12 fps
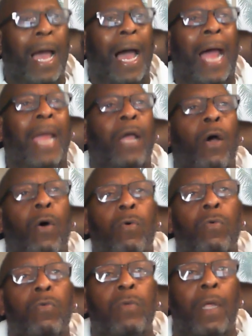I
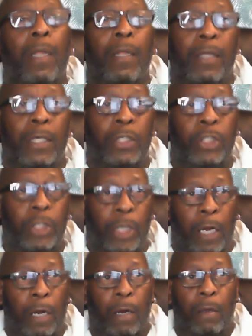own the
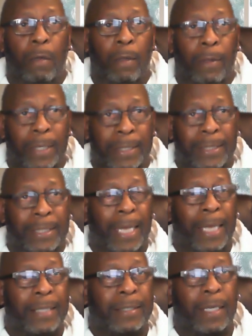chair, the
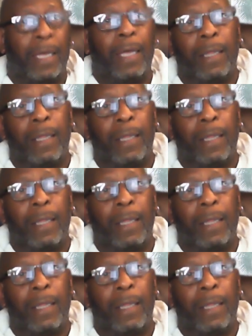desk,